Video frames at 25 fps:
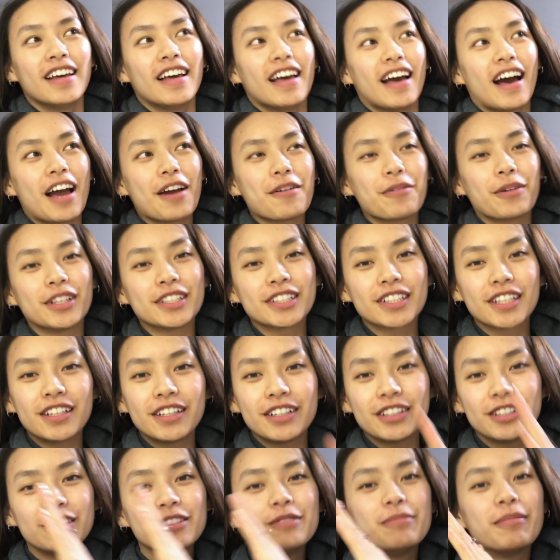I was gonna
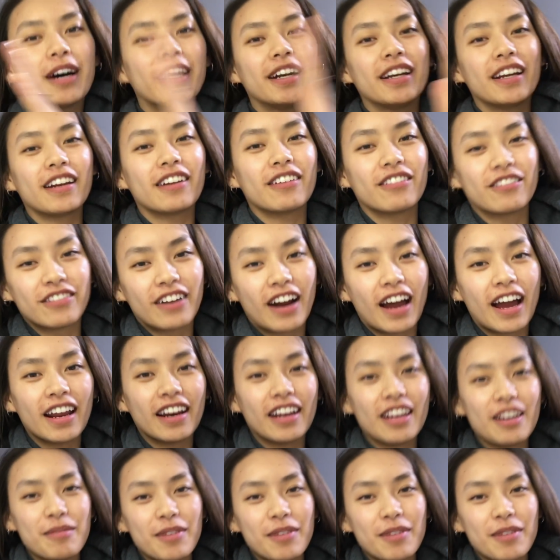do Monday to Friday,